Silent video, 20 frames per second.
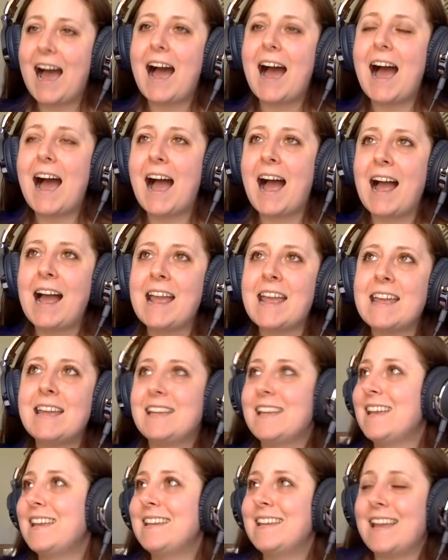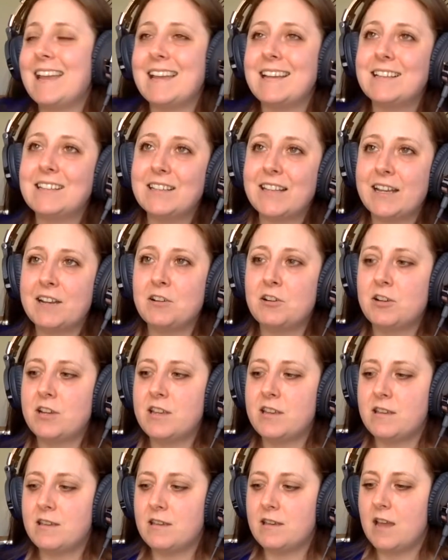I can gain
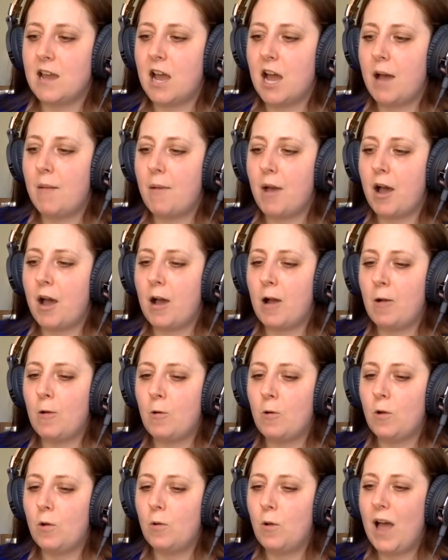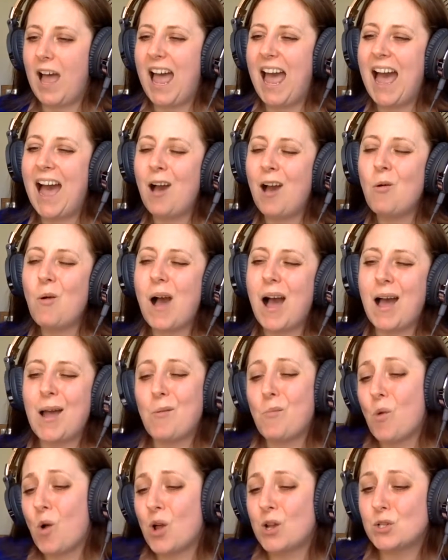clarity about how
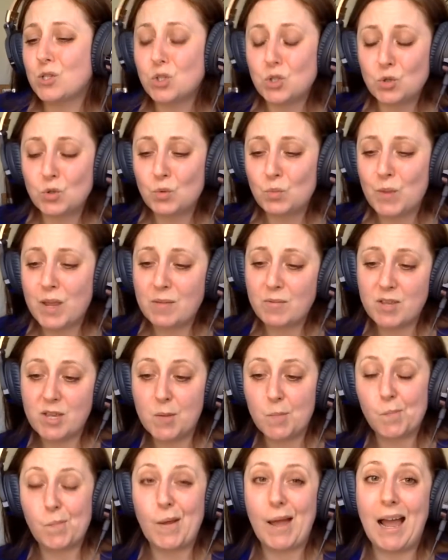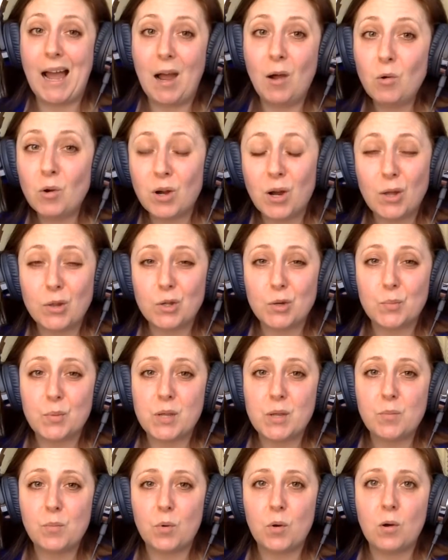I want to maybe empower other
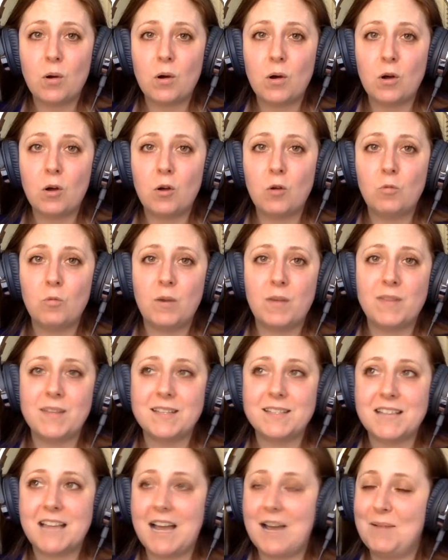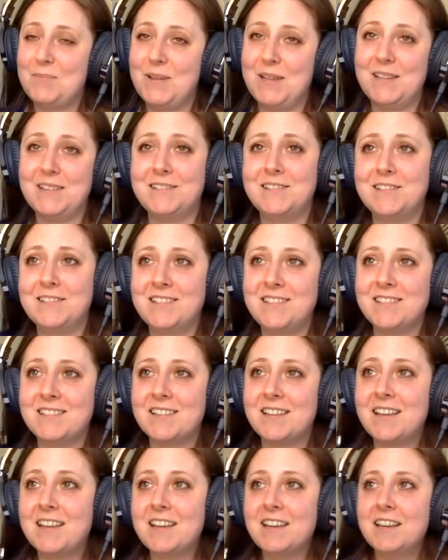people when this
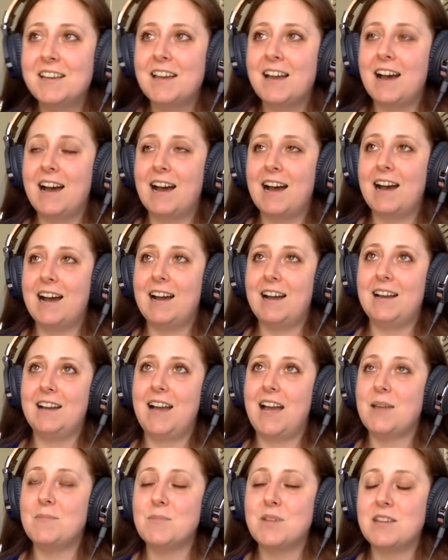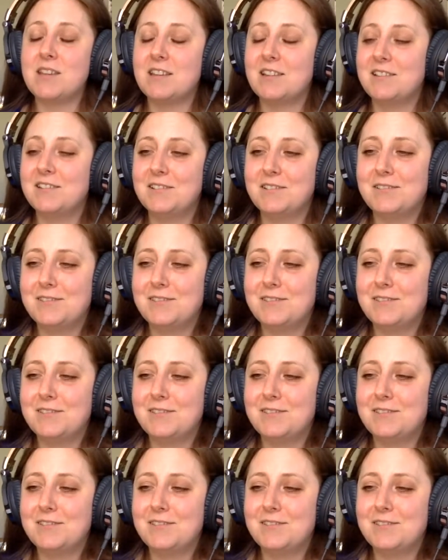happens. I mean,